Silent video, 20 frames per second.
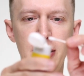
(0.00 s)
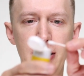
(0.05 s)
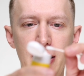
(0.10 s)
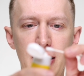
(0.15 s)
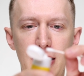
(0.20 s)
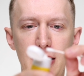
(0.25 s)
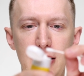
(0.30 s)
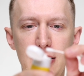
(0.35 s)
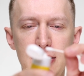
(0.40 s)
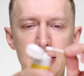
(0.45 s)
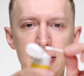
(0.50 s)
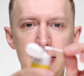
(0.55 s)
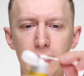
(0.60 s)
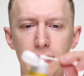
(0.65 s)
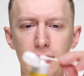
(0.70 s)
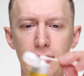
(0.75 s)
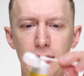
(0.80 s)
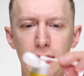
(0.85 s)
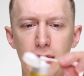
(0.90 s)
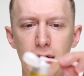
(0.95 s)
like this.
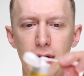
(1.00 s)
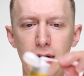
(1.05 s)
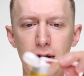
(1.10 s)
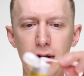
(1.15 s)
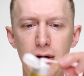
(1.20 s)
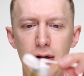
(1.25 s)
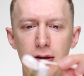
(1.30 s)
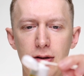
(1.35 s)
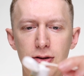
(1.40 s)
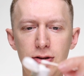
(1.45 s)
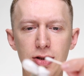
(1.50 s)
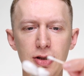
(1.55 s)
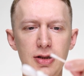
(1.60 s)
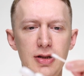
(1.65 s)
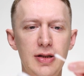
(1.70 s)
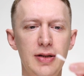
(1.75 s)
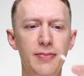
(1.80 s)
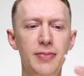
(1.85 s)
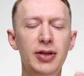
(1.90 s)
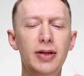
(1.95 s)
Okay, just
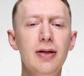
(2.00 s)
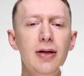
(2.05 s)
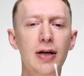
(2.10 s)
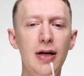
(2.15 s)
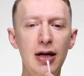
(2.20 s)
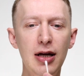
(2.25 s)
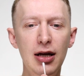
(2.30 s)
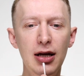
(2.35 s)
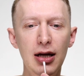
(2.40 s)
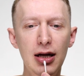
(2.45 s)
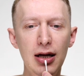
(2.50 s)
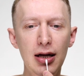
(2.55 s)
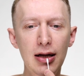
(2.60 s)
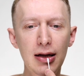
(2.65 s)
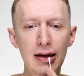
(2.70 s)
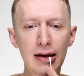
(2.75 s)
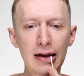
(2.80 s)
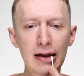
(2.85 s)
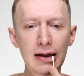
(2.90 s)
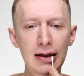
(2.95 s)
a bit
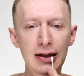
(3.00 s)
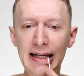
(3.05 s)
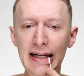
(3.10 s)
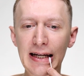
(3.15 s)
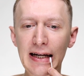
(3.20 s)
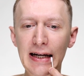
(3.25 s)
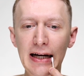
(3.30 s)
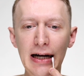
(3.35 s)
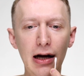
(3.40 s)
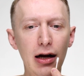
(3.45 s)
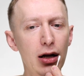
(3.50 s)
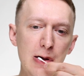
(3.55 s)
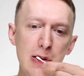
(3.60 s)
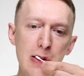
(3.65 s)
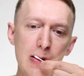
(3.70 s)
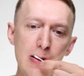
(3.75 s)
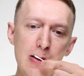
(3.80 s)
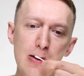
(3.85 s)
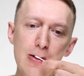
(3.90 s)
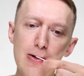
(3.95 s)
here.
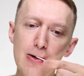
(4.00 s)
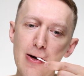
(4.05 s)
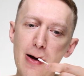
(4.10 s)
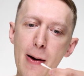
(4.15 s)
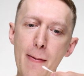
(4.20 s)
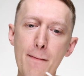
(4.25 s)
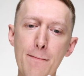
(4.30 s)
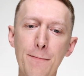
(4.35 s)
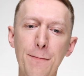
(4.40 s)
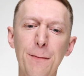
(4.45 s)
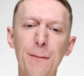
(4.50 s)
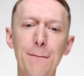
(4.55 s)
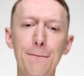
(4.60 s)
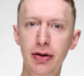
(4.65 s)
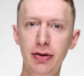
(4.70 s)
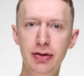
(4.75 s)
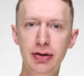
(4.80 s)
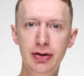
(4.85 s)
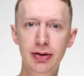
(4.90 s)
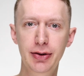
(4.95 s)

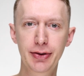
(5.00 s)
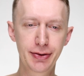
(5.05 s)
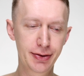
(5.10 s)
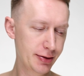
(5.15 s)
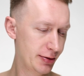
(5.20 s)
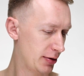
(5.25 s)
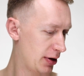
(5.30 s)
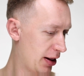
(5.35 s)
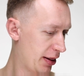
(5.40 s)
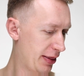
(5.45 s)
Looks good, I